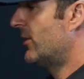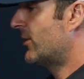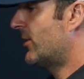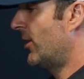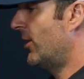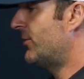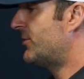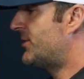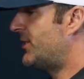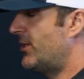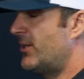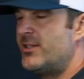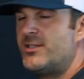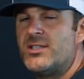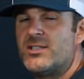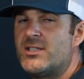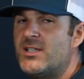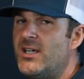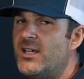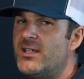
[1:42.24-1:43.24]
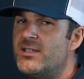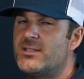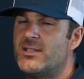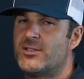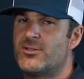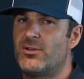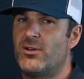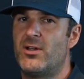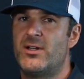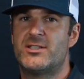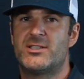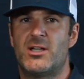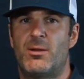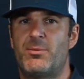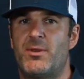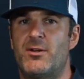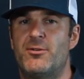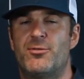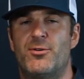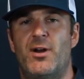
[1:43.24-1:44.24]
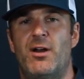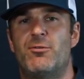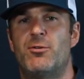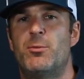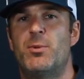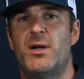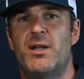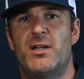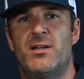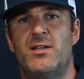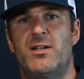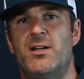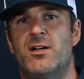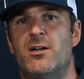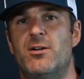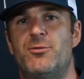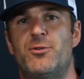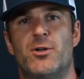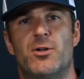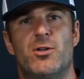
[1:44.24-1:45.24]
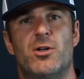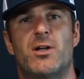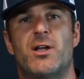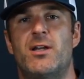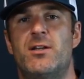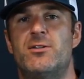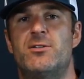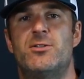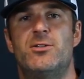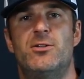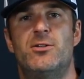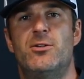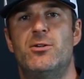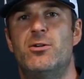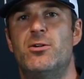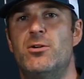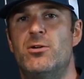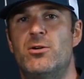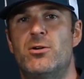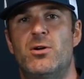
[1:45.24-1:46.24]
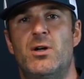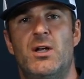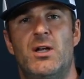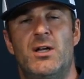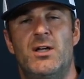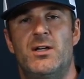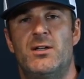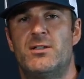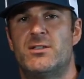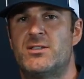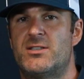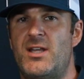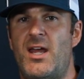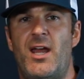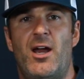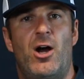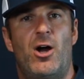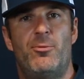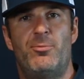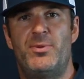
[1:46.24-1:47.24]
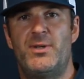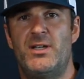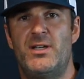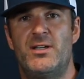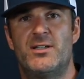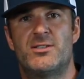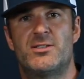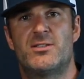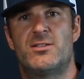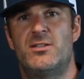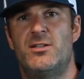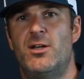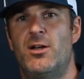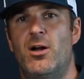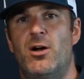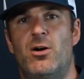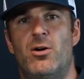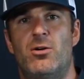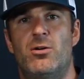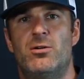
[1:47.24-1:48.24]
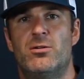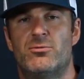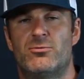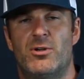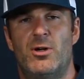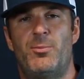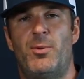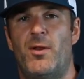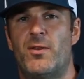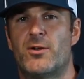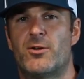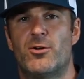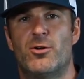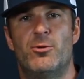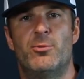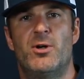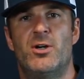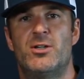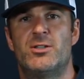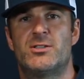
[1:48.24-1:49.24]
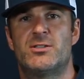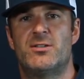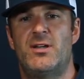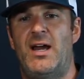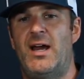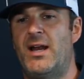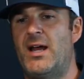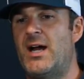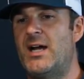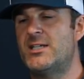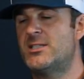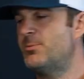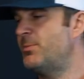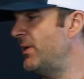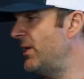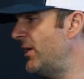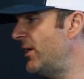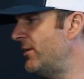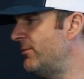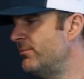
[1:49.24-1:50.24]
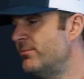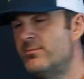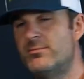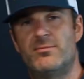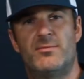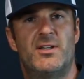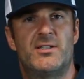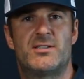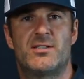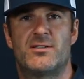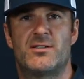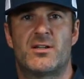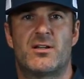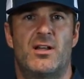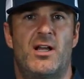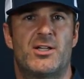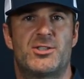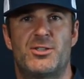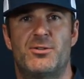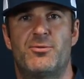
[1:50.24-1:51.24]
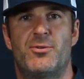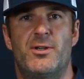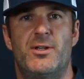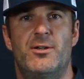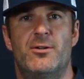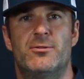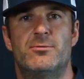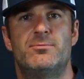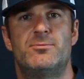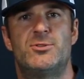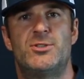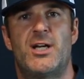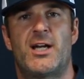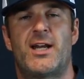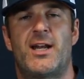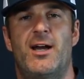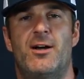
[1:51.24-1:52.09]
Curv series of skis, there's really something for everybody in here. If you're looking to stay on piste, you know, rip on the groomers at high speed, this is the collection for you. Check